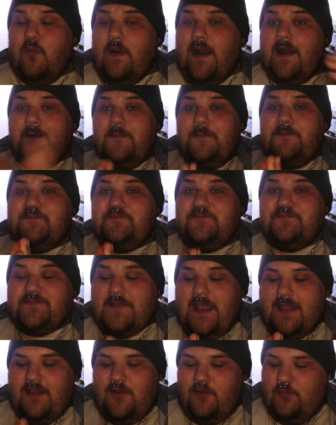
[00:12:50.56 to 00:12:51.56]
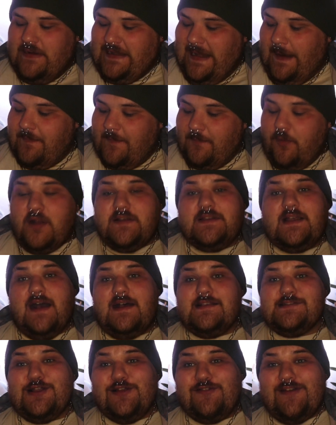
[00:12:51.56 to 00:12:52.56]
well, we named the
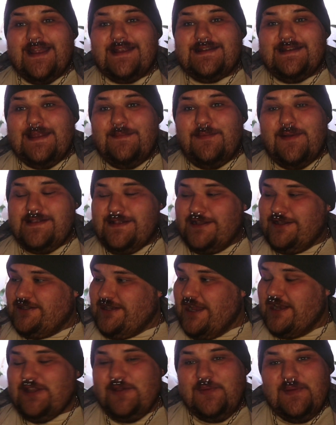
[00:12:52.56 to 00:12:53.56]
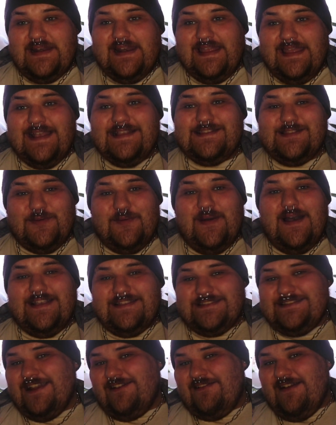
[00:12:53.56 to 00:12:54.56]
podcast correctly because it genuinely is the
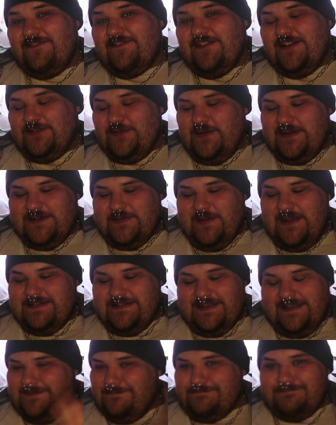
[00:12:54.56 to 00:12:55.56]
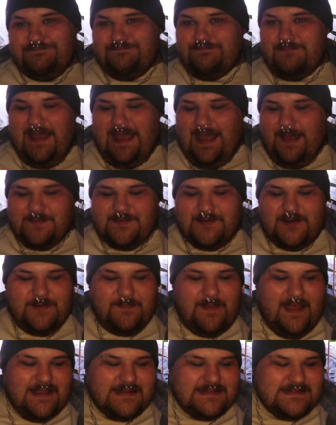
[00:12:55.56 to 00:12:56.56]
worst year ever, 2020.
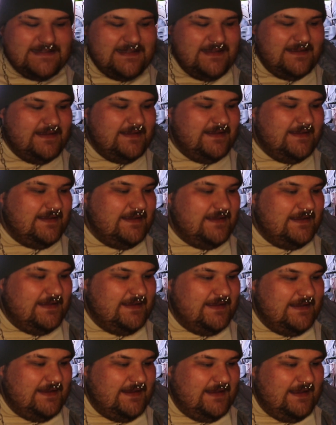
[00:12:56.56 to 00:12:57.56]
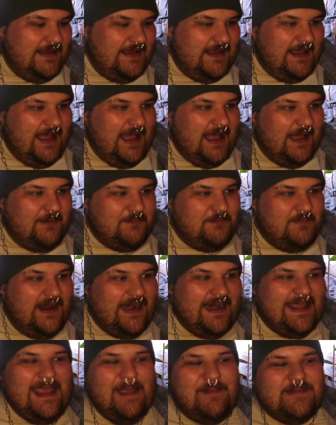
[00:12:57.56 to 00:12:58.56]
Absolute mess. And
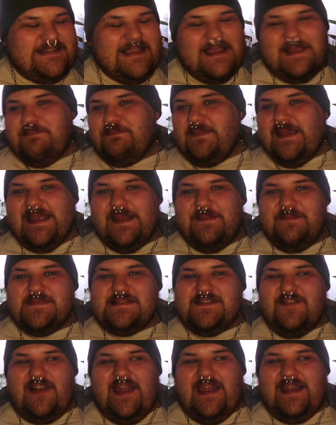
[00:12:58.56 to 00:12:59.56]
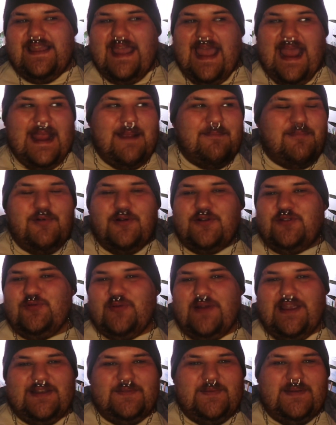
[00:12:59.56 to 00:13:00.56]
I keep seeing memes from like April
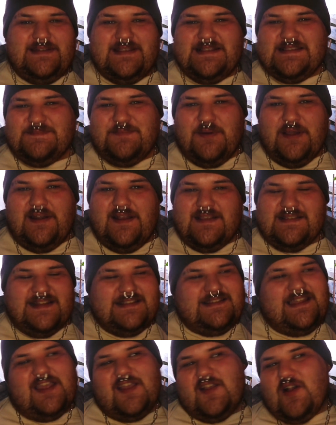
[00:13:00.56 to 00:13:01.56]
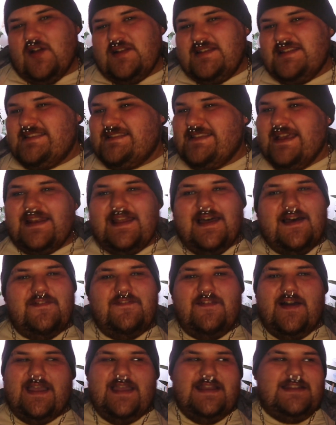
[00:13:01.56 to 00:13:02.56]
2020 spoilers, and it's like Godzilla
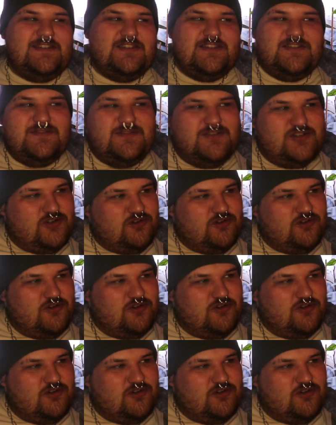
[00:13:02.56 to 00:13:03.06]
fucking just